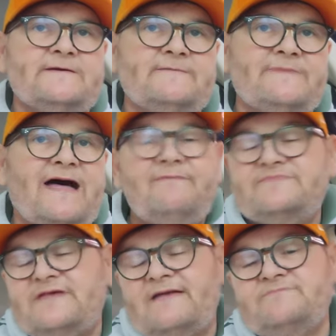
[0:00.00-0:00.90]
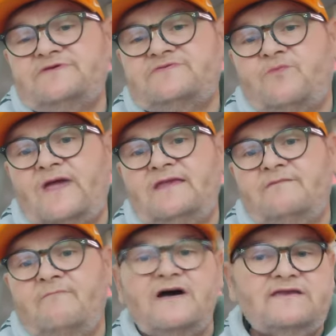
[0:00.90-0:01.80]
Um, I'm, I'm just
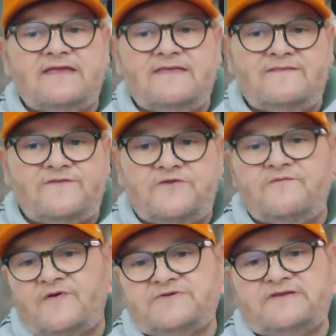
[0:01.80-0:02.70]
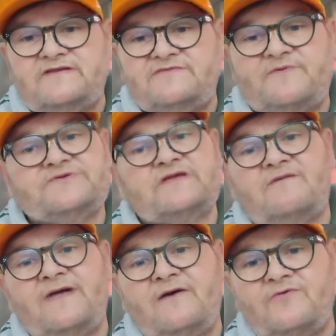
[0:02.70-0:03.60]
waiting. Monday, the university is supposed to
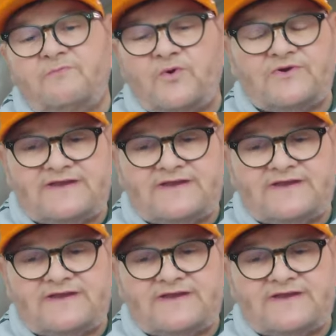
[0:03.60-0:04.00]
come out with more